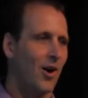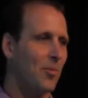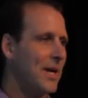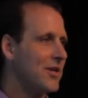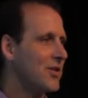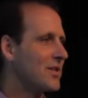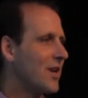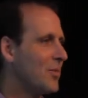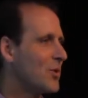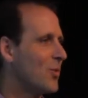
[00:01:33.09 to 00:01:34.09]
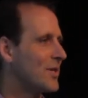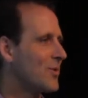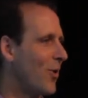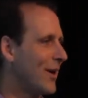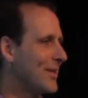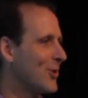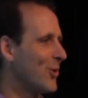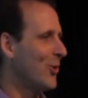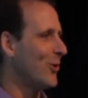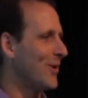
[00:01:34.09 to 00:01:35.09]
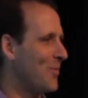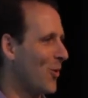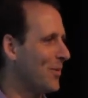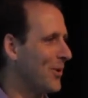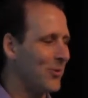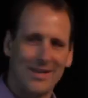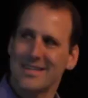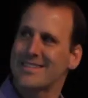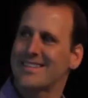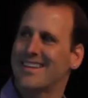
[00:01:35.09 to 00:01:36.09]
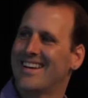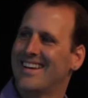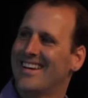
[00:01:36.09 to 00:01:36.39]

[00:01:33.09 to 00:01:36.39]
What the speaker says: Our patients come to us wanting to learn more about this.